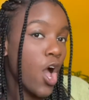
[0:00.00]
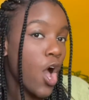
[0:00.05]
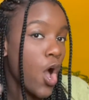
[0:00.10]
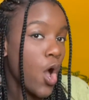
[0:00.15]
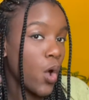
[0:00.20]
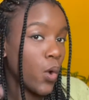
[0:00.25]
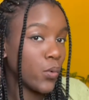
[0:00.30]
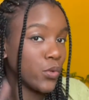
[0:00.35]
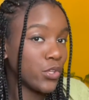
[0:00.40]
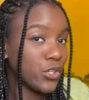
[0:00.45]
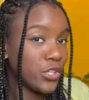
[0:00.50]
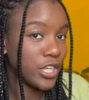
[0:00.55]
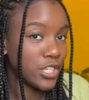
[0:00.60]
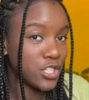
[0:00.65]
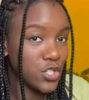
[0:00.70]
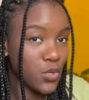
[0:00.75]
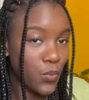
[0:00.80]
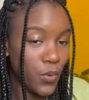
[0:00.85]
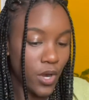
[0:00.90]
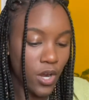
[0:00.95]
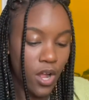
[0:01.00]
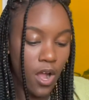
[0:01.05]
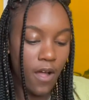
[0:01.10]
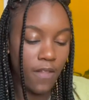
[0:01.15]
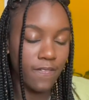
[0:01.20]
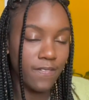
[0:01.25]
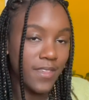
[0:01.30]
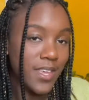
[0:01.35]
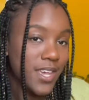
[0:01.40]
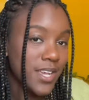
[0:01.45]
oh, you to work
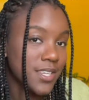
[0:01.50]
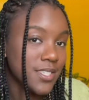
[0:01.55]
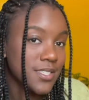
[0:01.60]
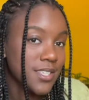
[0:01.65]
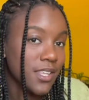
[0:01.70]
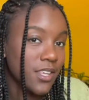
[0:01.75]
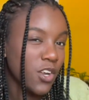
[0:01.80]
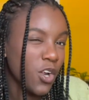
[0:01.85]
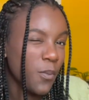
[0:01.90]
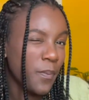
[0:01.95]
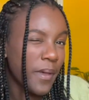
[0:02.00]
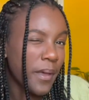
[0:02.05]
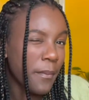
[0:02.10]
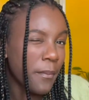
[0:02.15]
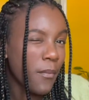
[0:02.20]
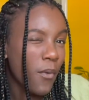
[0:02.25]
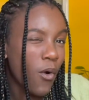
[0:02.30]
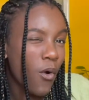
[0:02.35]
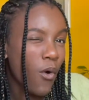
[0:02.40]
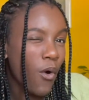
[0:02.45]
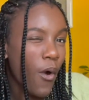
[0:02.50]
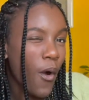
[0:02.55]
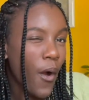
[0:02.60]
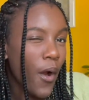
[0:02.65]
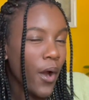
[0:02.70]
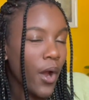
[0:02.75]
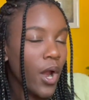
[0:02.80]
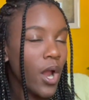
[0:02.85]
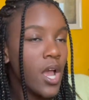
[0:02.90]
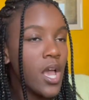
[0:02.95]
on this a little bit
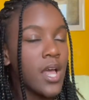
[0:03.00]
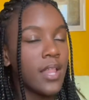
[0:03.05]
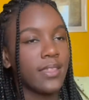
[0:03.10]
more.